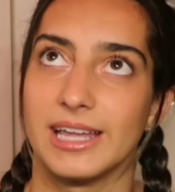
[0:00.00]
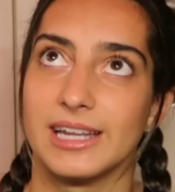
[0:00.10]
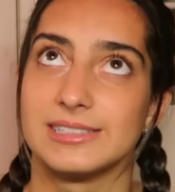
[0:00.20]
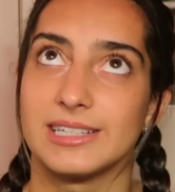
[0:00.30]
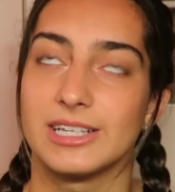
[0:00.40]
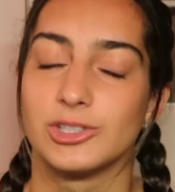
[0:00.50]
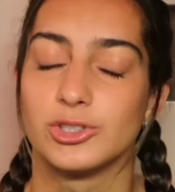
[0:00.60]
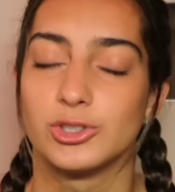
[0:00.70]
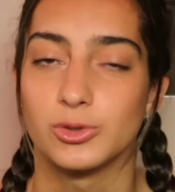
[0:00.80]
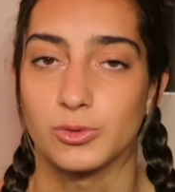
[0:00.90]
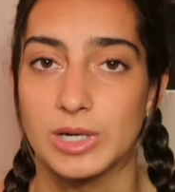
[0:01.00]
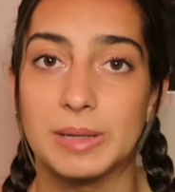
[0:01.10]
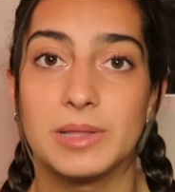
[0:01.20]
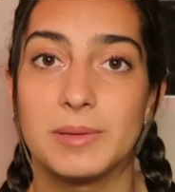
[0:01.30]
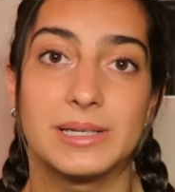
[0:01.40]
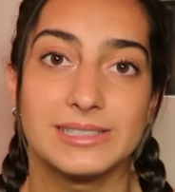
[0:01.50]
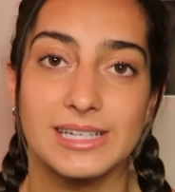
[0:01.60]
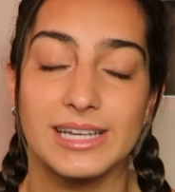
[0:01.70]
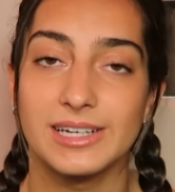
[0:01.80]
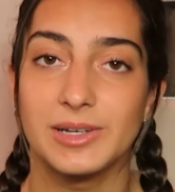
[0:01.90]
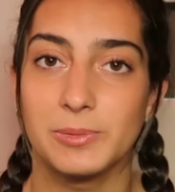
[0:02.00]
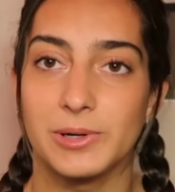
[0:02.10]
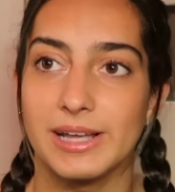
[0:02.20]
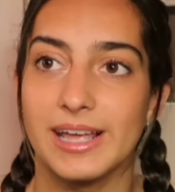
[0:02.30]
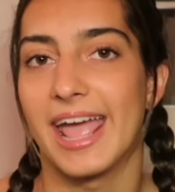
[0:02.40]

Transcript: it is extremely busy in Capri,